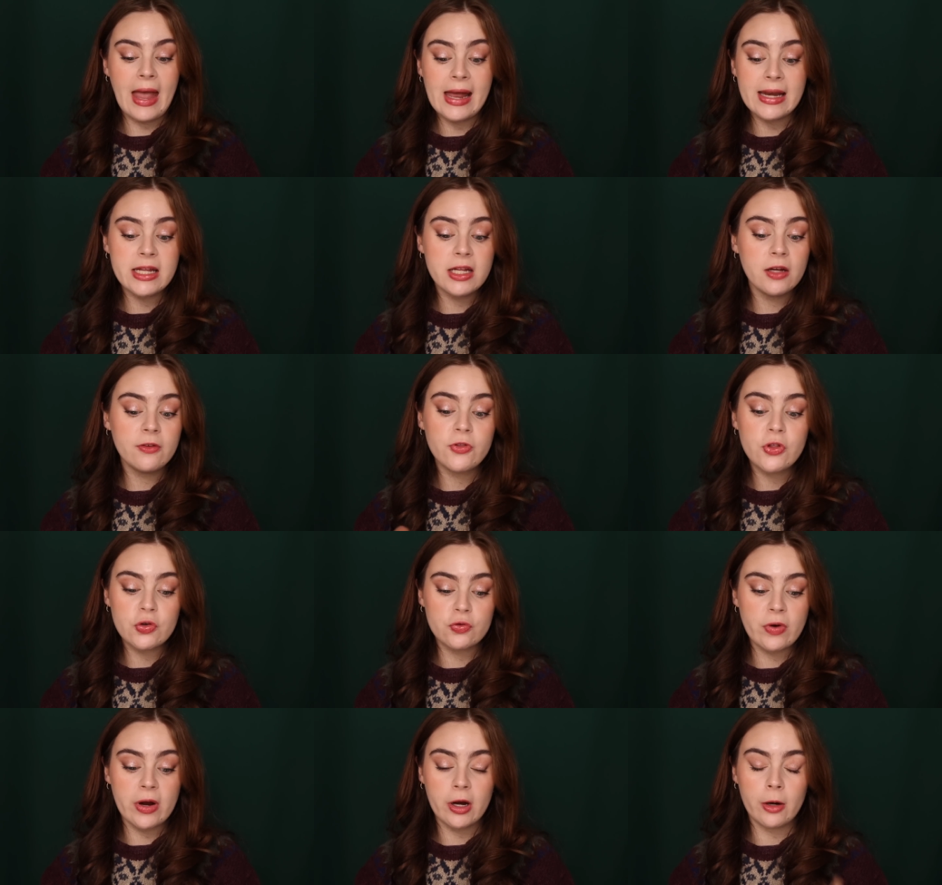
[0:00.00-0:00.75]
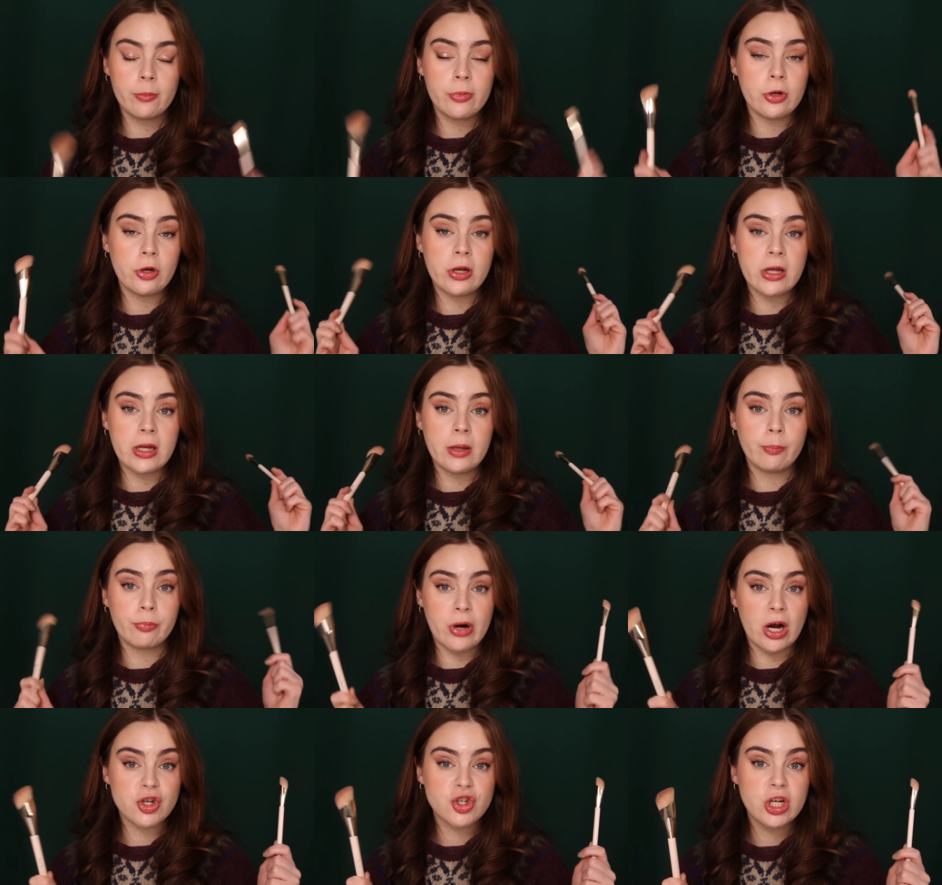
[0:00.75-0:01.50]
Any of the Rare Beauty
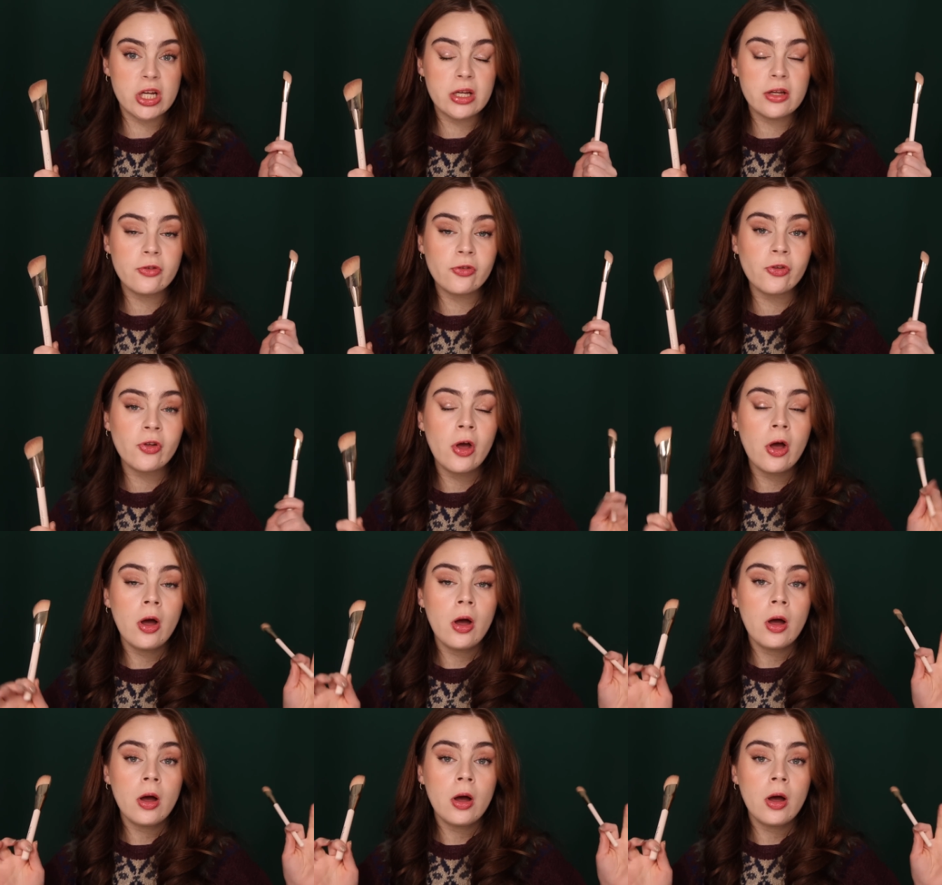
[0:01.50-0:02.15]
brushes